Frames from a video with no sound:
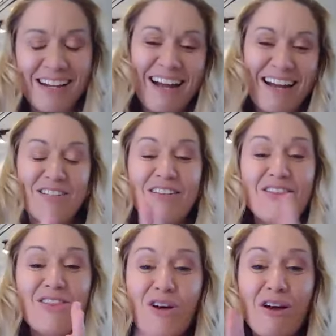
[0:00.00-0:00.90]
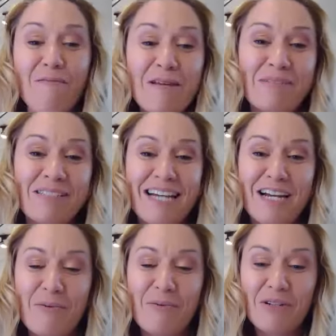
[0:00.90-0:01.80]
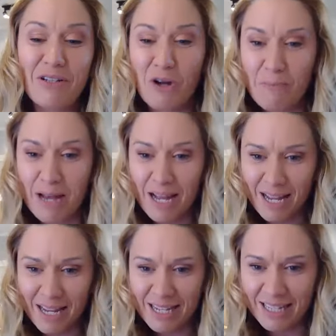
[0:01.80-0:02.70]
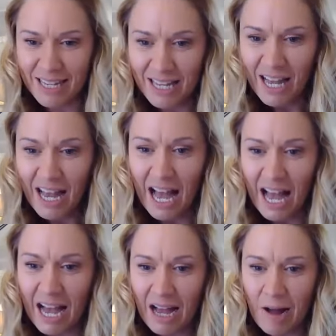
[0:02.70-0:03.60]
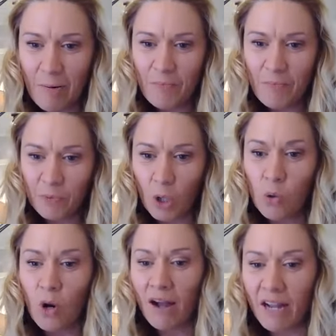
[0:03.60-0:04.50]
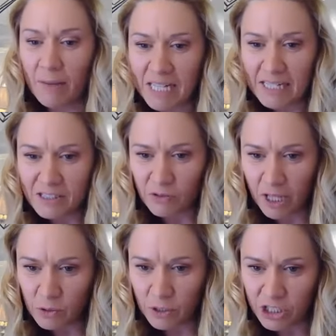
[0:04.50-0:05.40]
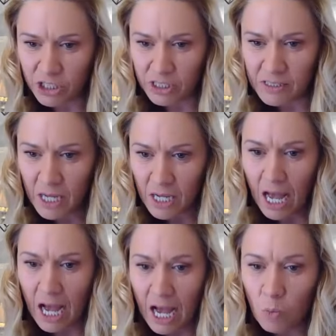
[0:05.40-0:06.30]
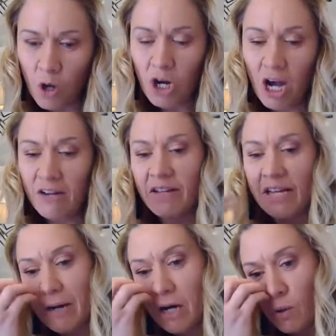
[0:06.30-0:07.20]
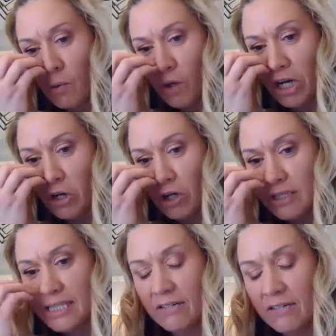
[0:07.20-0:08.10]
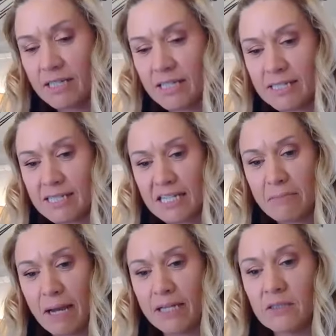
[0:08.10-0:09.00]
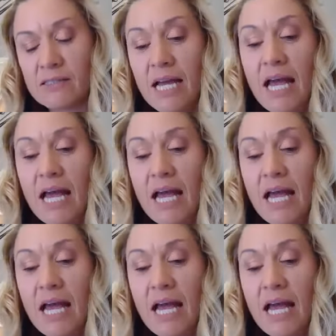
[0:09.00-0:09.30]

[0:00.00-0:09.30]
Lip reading: Okay, so the third big mistake we want to not make. Okay, I'm just going to answer Riley's questions. What kind of email, what kind of content are in these emails?